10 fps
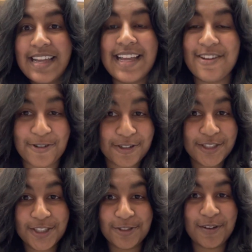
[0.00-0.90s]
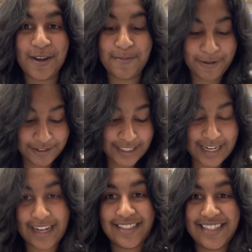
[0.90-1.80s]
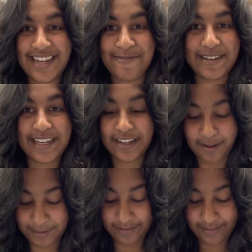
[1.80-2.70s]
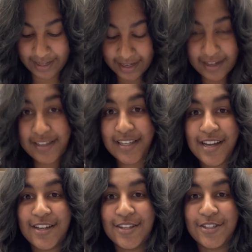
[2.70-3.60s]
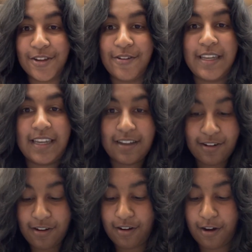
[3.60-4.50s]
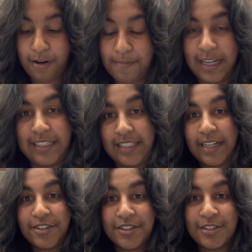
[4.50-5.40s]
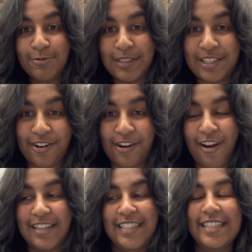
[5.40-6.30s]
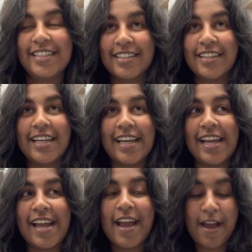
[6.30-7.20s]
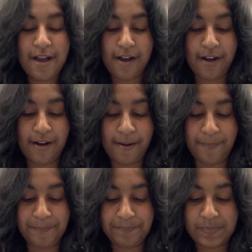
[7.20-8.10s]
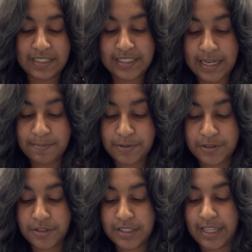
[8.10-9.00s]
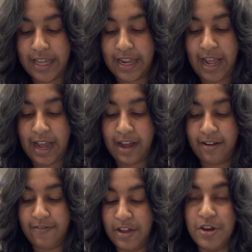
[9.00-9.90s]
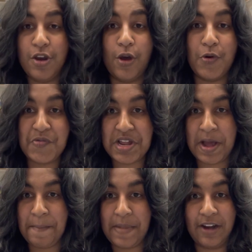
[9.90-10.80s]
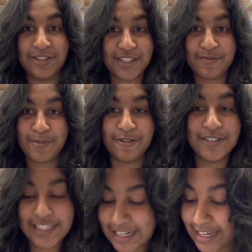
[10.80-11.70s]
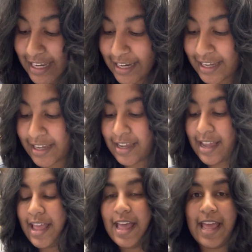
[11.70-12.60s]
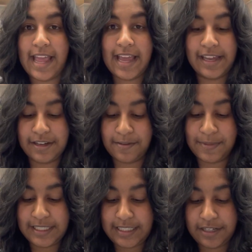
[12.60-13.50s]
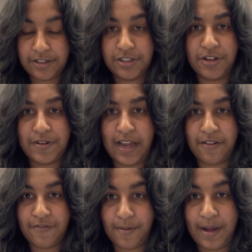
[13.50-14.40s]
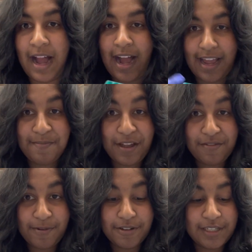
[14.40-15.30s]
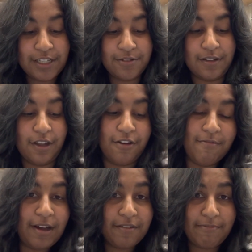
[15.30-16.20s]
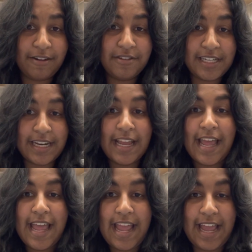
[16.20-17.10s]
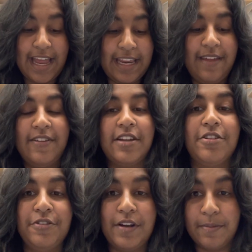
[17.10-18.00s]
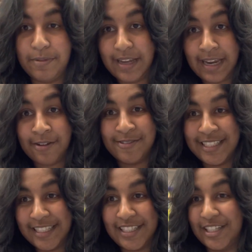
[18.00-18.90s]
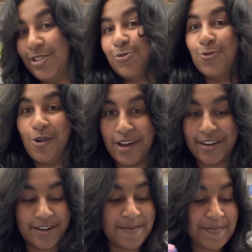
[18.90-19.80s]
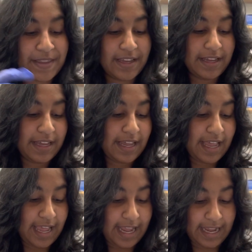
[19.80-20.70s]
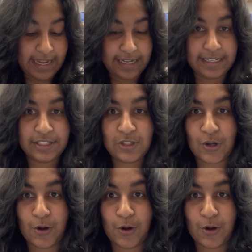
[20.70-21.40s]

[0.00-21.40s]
In order to do a protein assay, we need a couple of things. So here are my standards, which are essentially samples that have a known amount of protein in it. And my standards go down from a high amount of protein to a low amount of protein, and even include a blank, which is just water. And so